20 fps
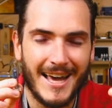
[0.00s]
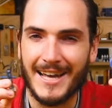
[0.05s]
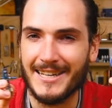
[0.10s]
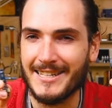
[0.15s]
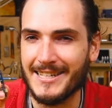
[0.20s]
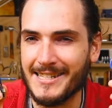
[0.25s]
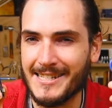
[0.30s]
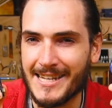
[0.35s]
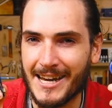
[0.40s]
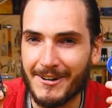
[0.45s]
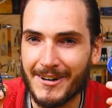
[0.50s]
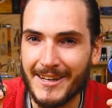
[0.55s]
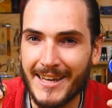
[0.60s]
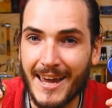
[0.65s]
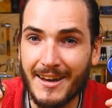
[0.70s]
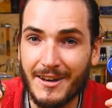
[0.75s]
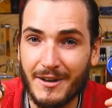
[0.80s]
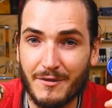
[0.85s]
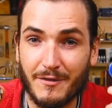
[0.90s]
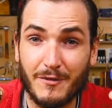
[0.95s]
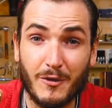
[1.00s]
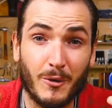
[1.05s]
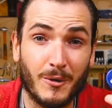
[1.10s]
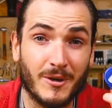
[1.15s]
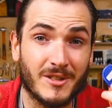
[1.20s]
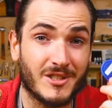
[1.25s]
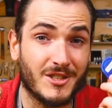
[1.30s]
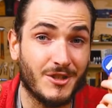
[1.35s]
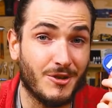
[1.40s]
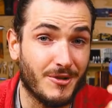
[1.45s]
and interrogate it
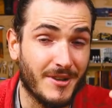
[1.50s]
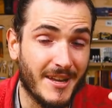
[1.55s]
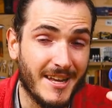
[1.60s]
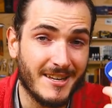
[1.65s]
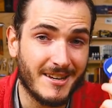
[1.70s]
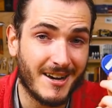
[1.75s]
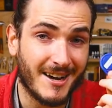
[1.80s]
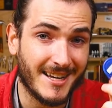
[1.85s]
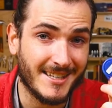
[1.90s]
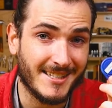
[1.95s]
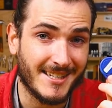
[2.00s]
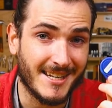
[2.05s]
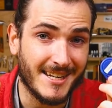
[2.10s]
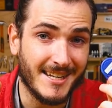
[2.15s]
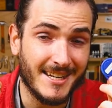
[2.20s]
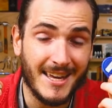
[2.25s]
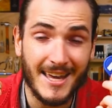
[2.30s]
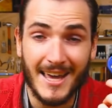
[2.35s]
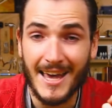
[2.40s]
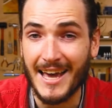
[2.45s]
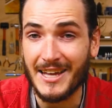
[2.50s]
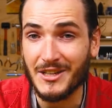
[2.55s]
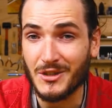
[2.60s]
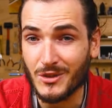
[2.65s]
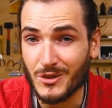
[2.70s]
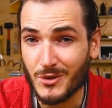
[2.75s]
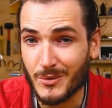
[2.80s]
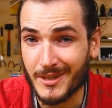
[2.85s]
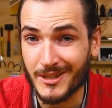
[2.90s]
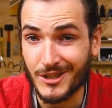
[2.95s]
for its unique ID and
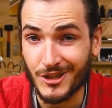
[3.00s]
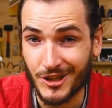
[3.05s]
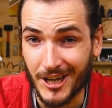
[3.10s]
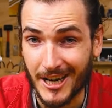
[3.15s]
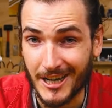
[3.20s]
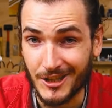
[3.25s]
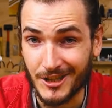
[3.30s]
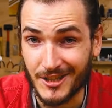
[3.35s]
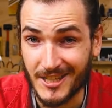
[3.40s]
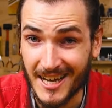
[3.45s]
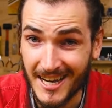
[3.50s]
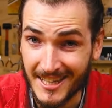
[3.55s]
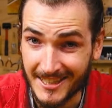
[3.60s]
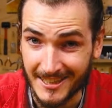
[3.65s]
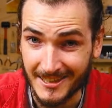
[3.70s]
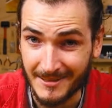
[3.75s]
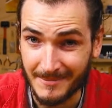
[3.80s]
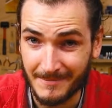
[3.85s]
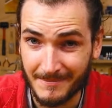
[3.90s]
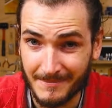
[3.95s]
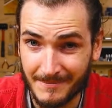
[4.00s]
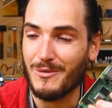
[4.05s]
also exchange data.